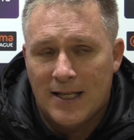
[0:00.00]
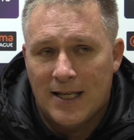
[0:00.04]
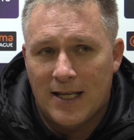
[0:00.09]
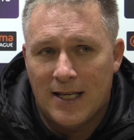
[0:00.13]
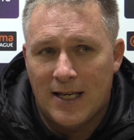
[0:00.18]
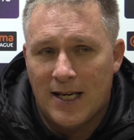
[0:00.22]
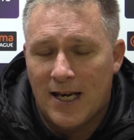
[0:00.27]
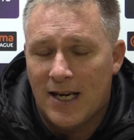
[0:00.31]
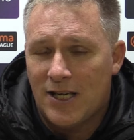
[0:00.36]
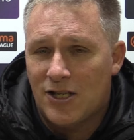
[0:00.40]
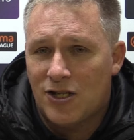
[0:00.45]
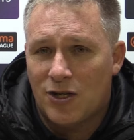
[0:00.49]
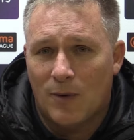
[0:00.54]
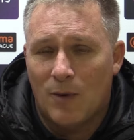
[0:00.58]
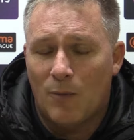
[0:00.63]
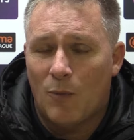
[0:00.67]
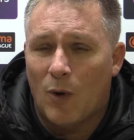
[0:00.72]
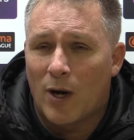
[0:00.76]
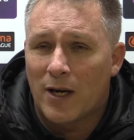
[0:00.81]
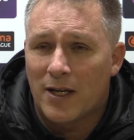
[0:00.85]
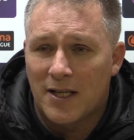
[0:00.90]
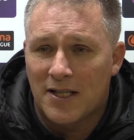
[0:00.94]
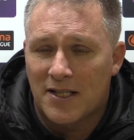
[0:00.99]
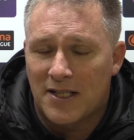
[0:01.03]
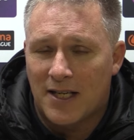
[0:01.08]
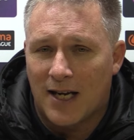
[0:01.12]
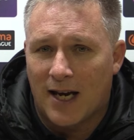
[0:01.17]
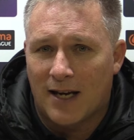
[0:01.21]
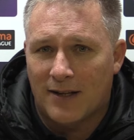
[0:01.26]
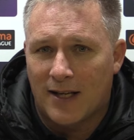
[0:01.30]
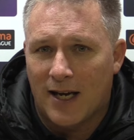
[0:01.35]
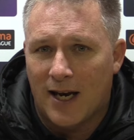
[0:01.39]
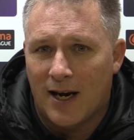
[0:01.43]
he's doing wonders
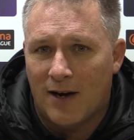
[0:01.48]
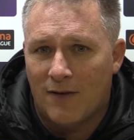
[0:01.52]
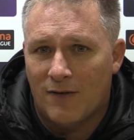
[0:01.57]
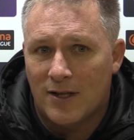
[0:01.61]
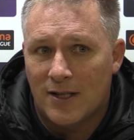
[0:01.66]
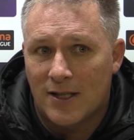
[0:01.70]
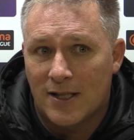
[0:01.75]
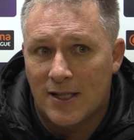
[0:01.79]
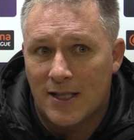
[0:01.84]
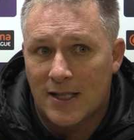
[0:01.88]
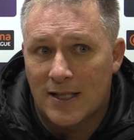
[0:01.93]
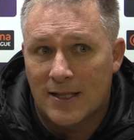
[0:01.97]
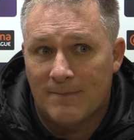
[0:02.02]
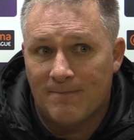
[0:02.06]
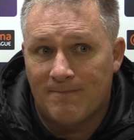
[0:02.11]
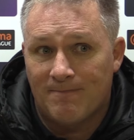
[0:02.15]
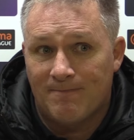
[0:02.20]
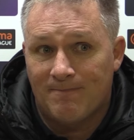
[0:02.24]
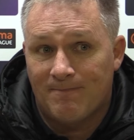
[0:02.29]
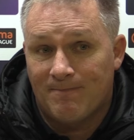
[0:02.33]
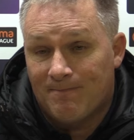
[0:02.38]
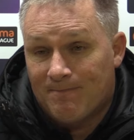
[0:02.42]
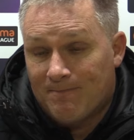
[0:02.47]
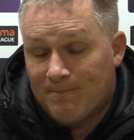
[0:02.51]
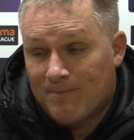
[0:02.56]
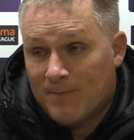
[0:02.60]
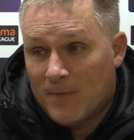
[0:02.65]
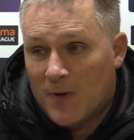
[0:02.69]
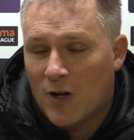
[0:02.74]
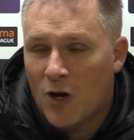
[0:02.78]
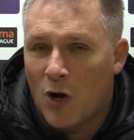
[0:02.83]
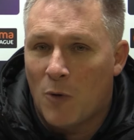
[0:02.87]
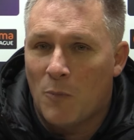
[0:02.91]
down there, and
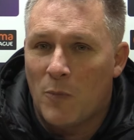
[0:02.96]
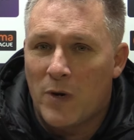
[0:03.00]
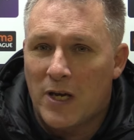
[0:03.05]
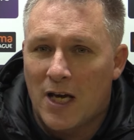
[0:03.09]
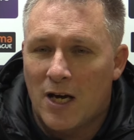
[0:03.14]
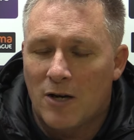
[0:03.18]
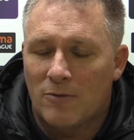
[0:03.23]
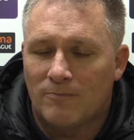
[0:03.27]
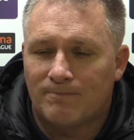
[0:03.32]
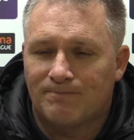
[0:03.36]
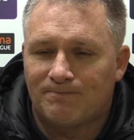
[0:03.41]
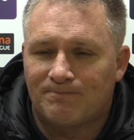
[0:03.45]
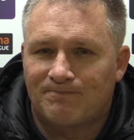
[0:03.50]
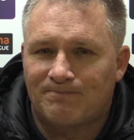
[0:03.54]
on we go.